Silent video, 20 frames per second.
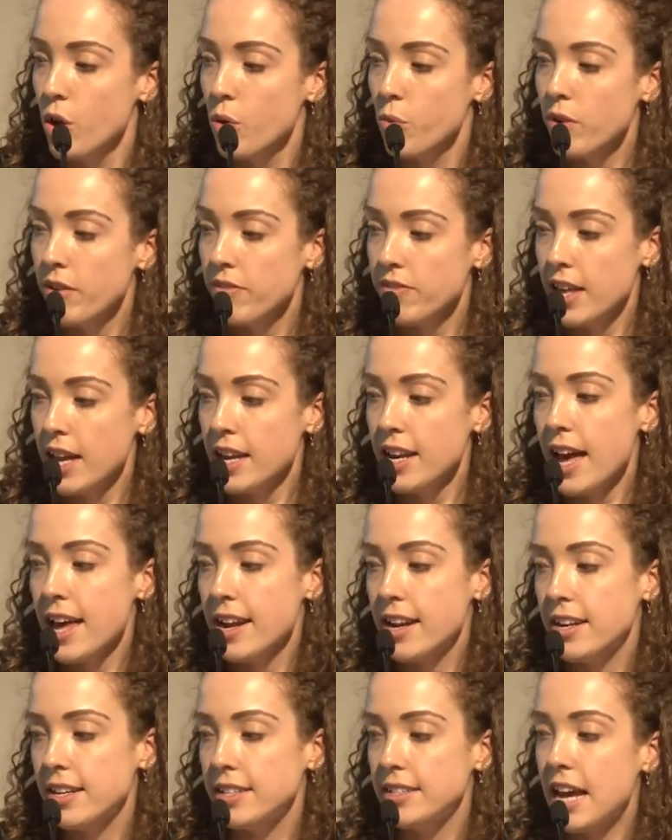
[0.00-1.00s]
We've then
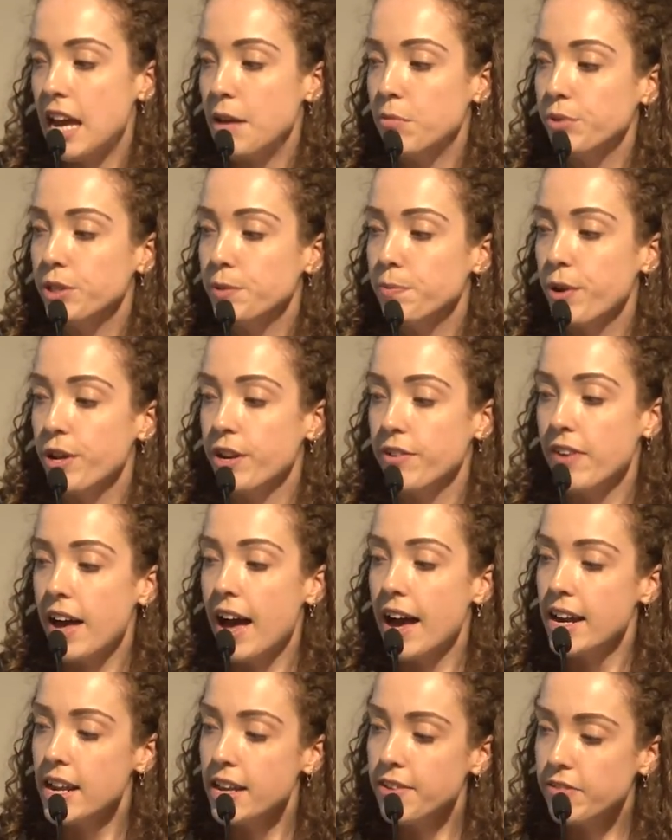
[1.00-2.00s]
added a tablespoon of
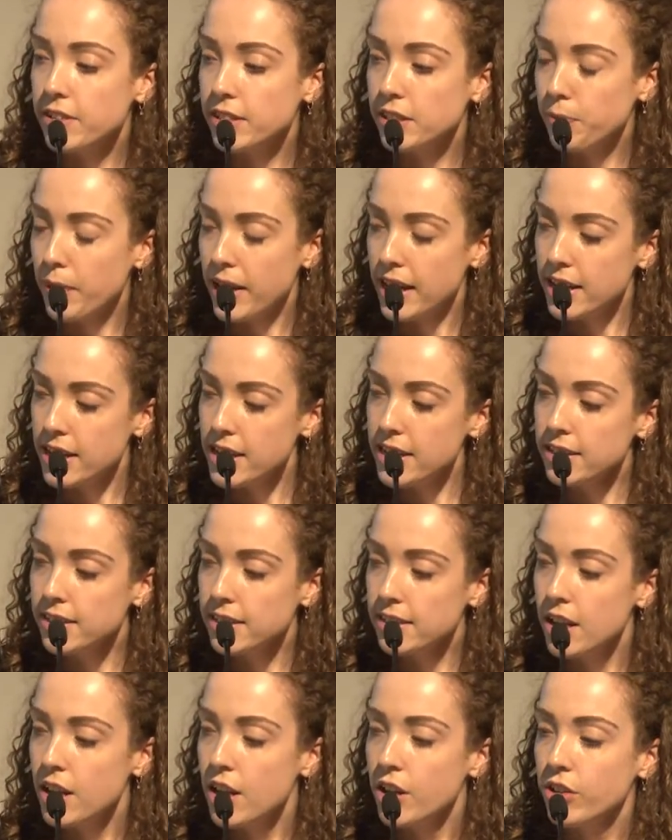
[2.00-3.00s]
honey for
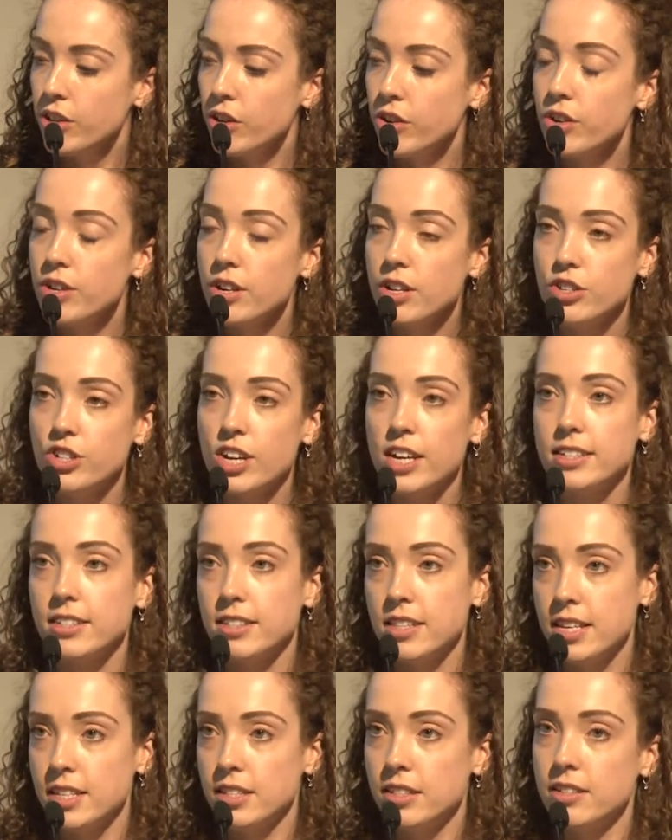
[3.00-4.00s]
sweetness. You could adjust
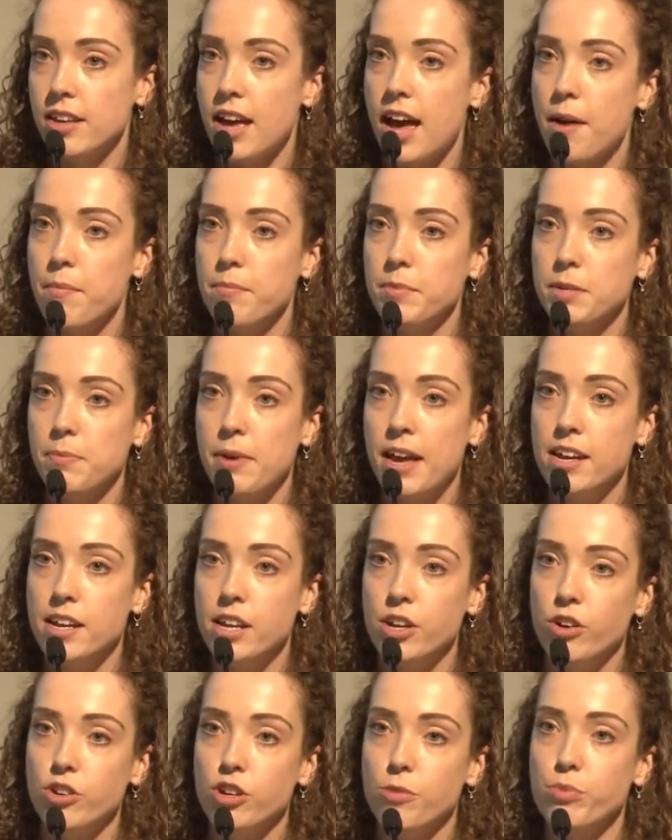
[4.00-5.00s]
this
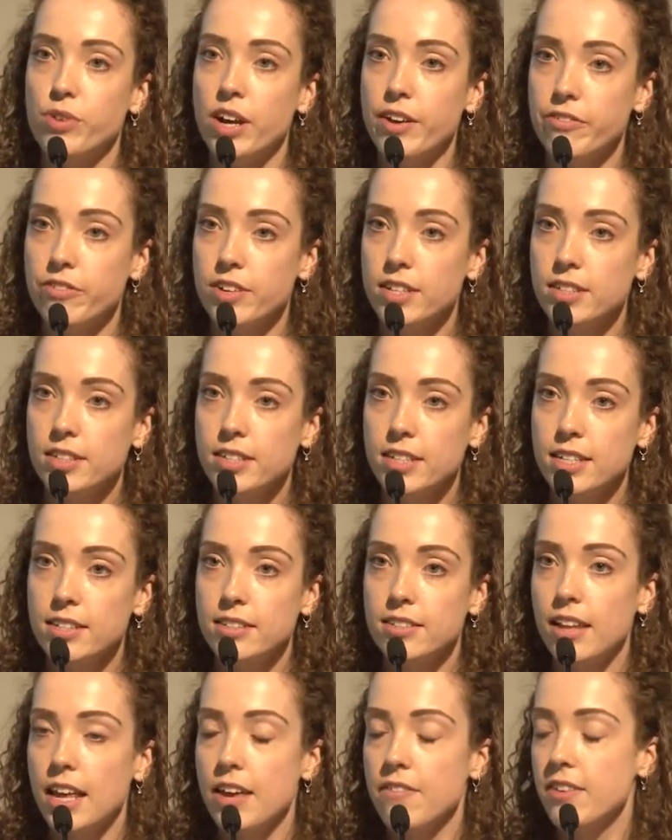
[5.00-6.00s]
depending on your
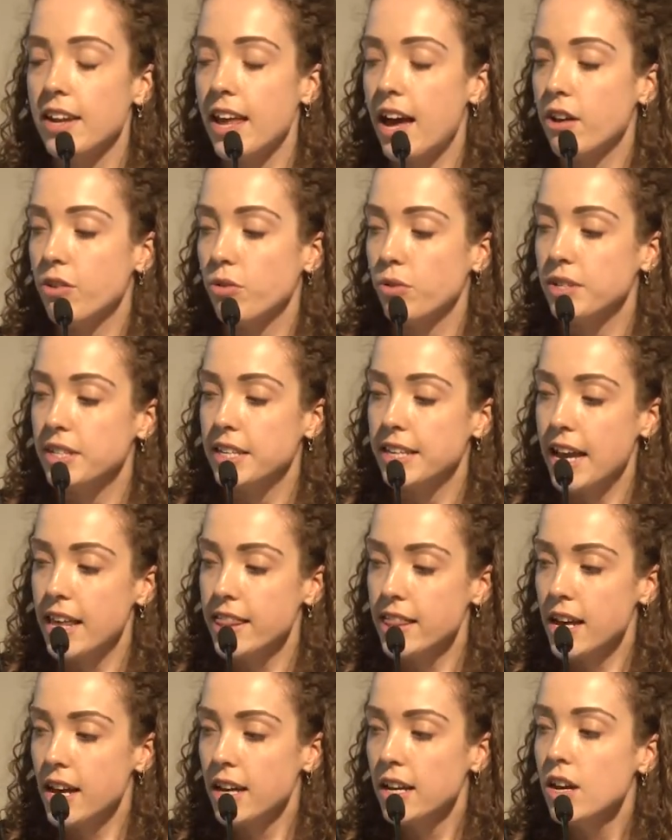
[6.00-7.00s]
preferences, leave it out
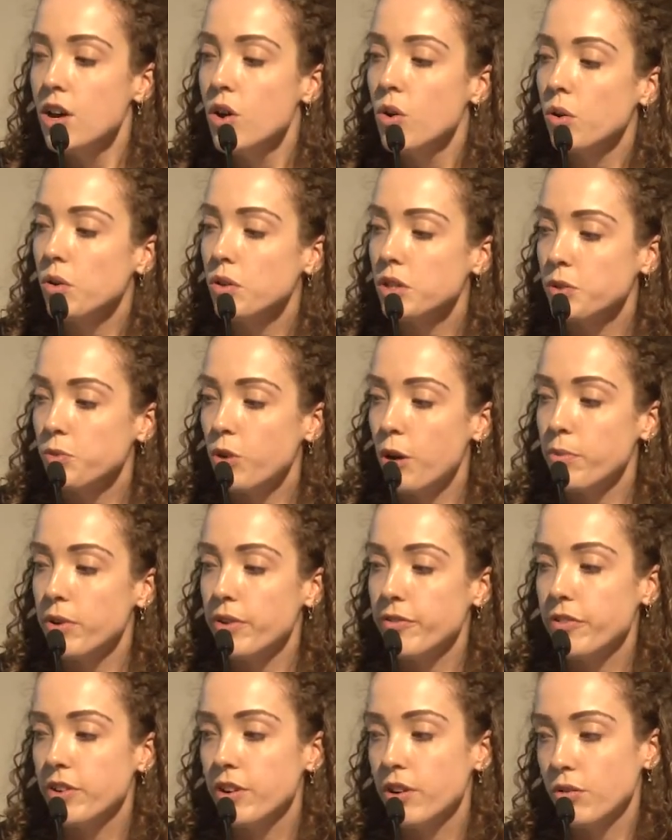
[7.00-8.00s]
altogether, or swap
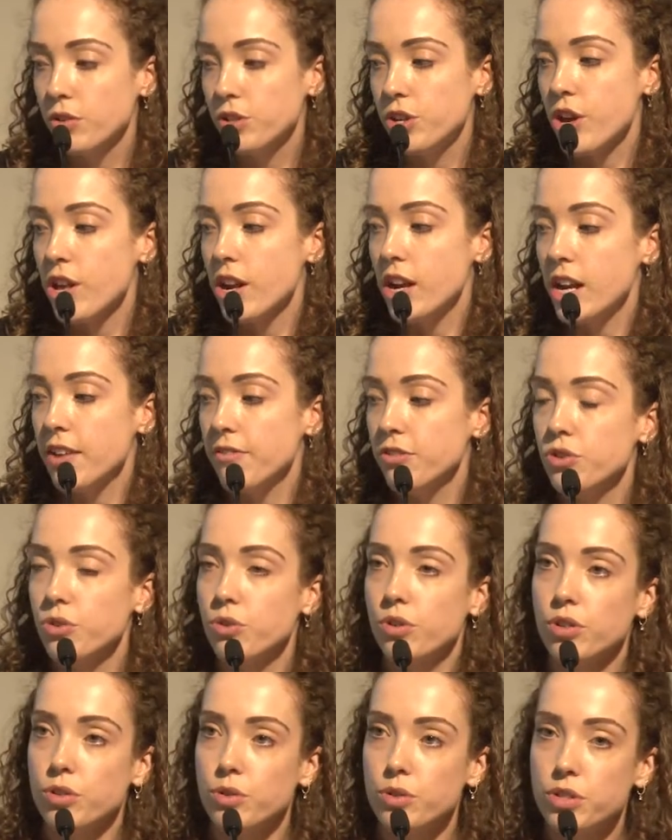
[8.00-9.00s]
it for an alternative
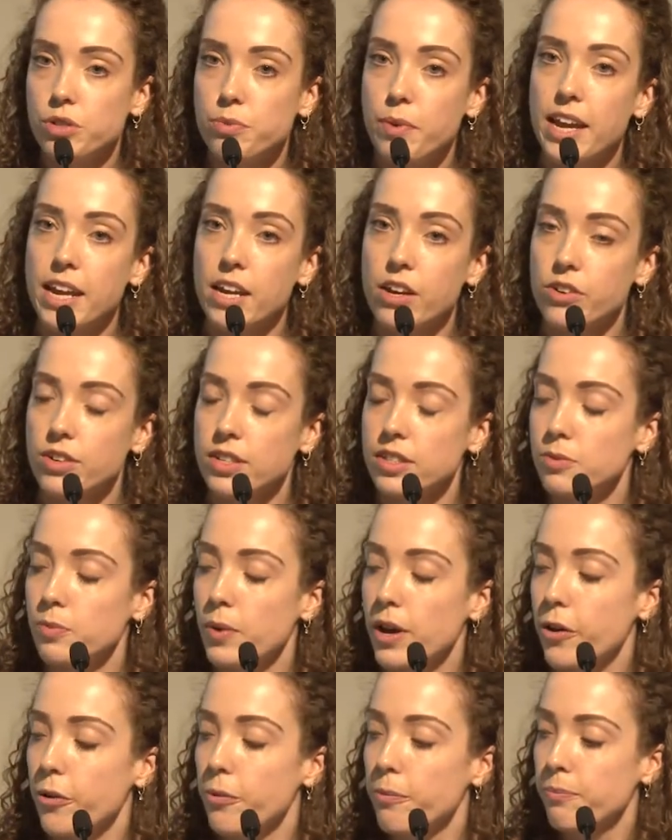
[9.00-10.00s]
sugar or sweetener as
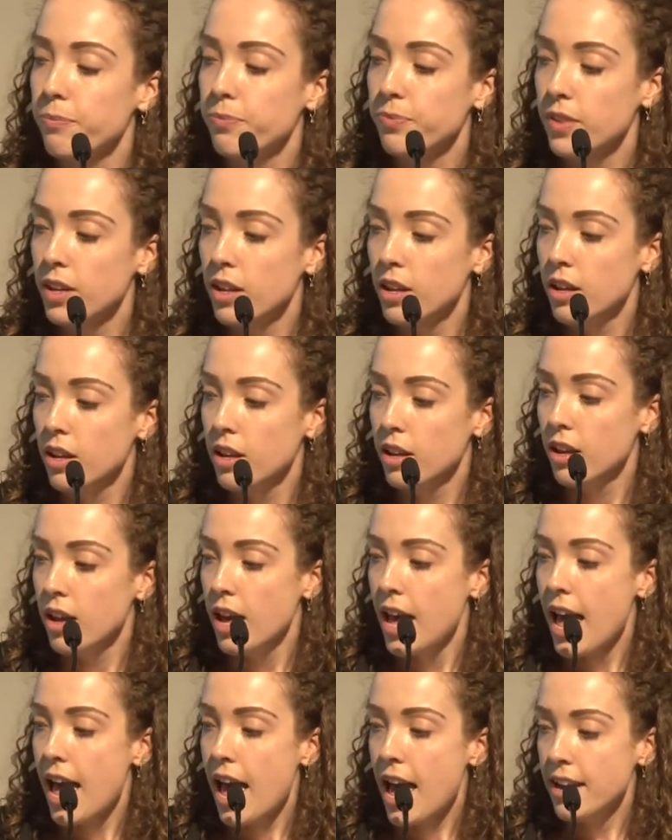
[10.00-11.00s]
well.
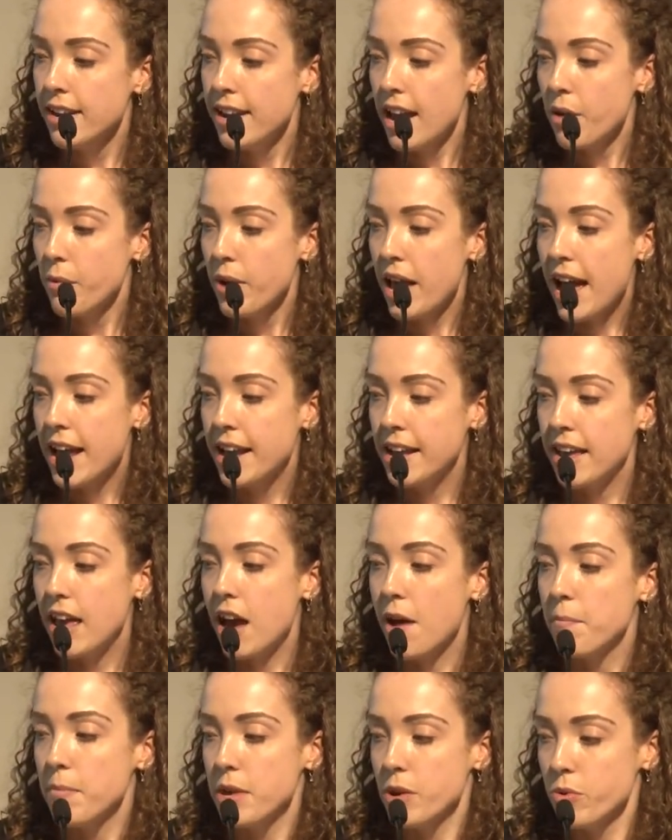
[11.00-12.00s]
And now we're adding
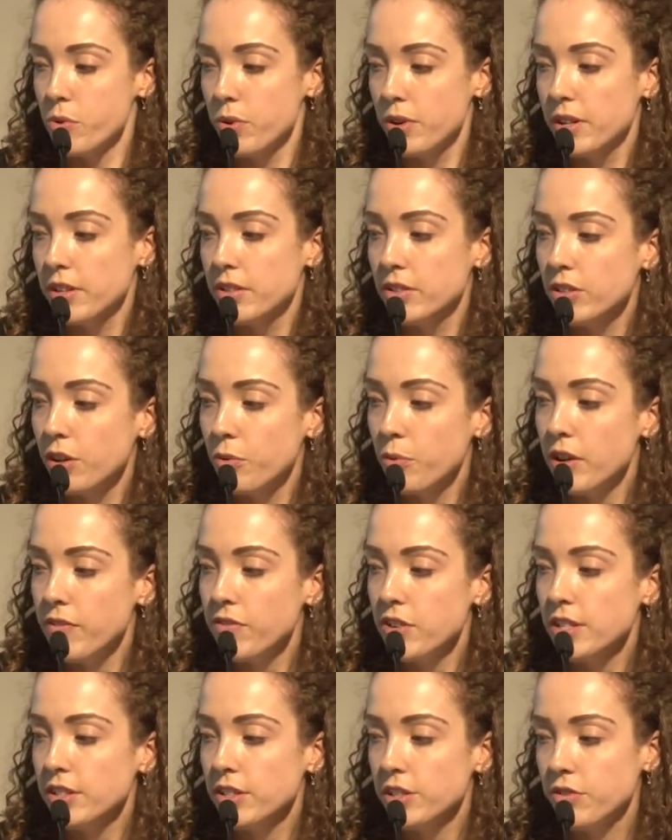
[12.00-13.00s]
our milk. So we've
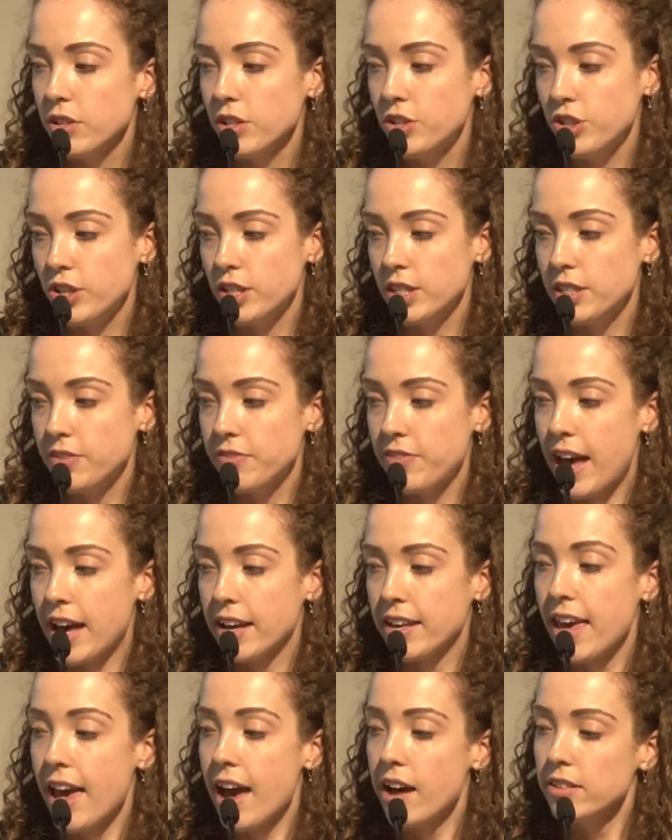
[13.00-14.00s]
used a reduced
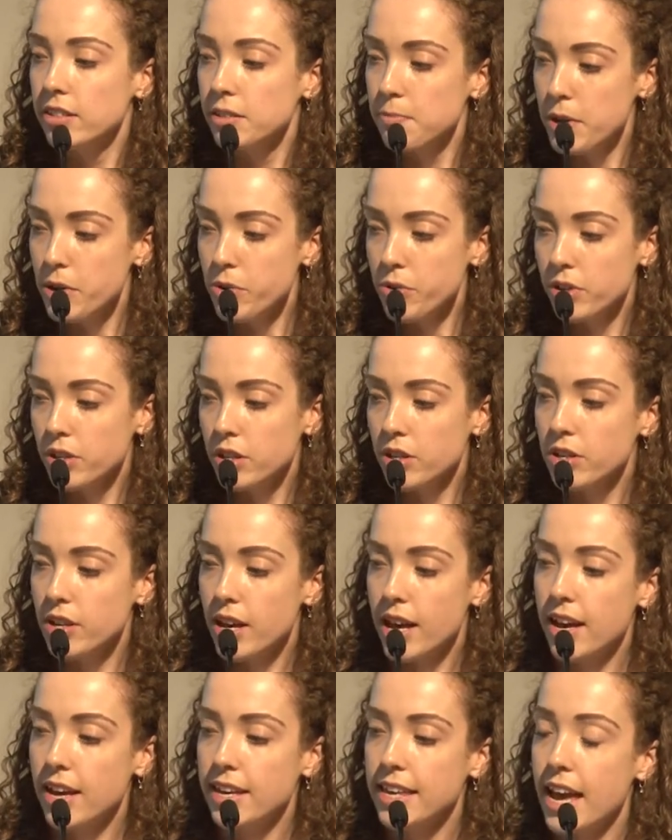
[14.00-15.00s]
fat cow's milk.
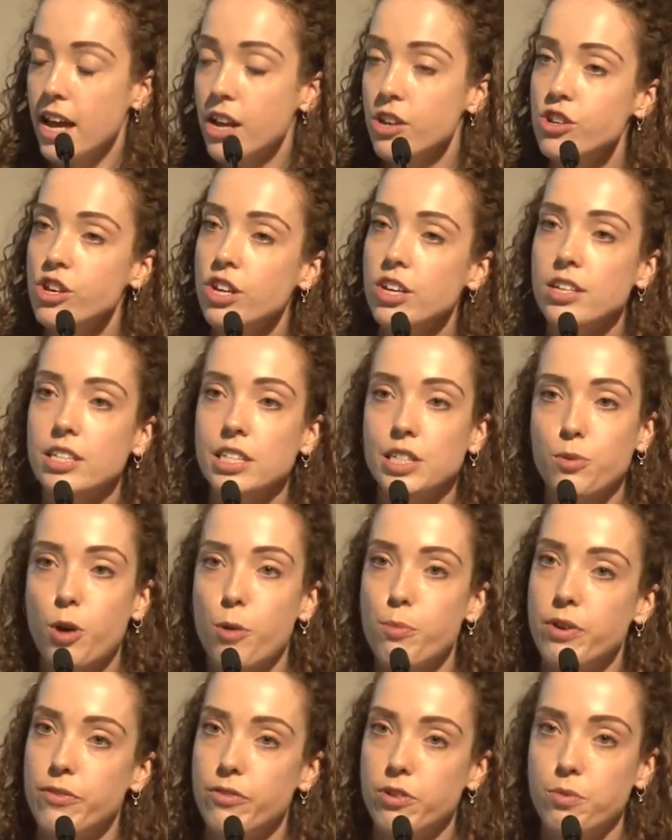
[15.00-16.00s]
Again, you can
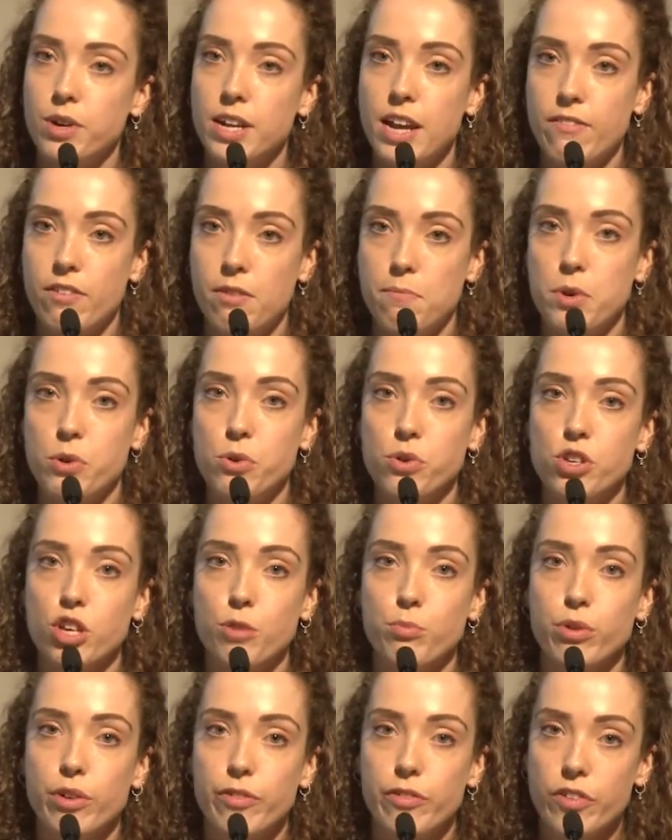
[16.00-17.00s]
swap it for whatever milk you
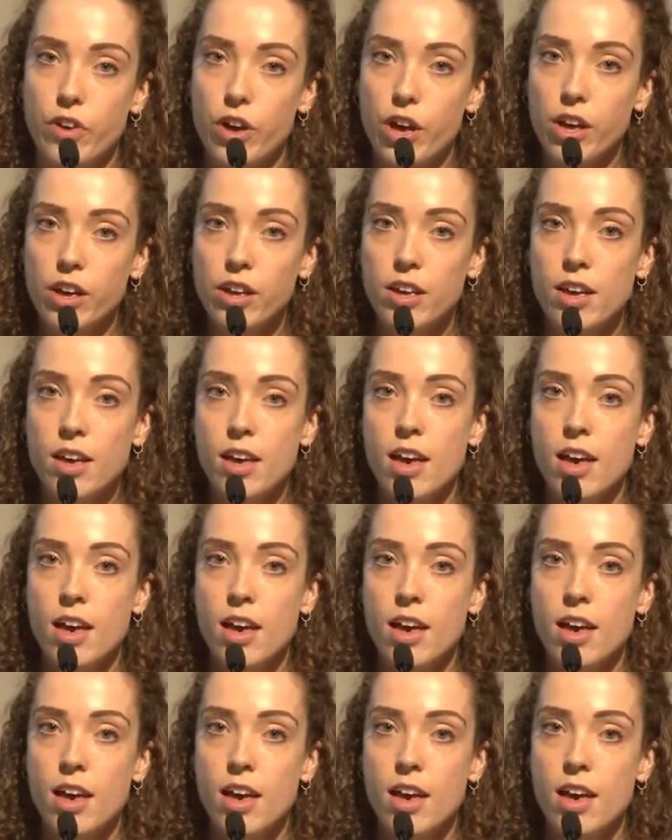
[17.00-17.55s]
prefer.